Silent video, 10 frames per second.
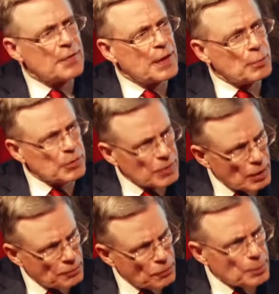That was
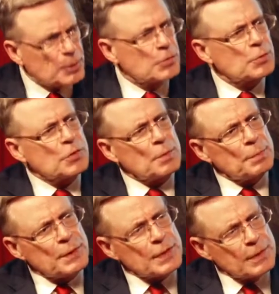helpful, but this was
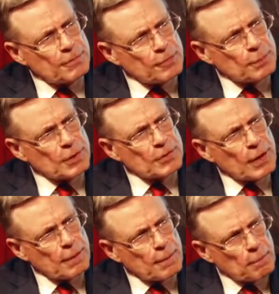completely different because
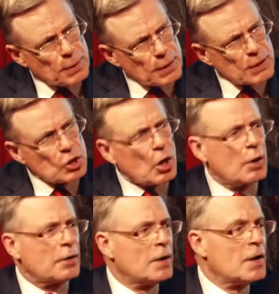I appeared
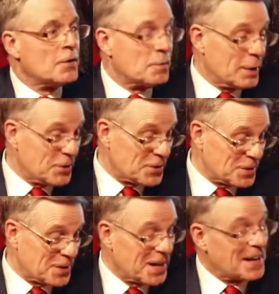on, you
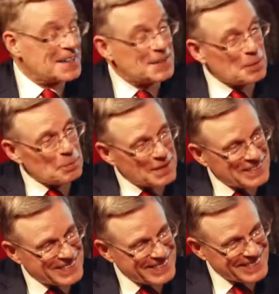mentioned the 90
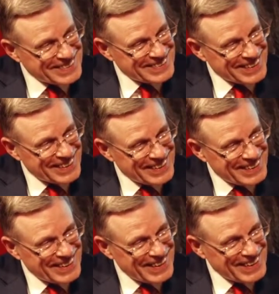appearances
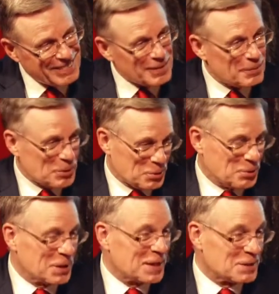on the
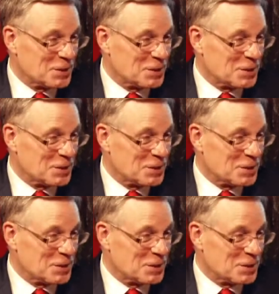2000.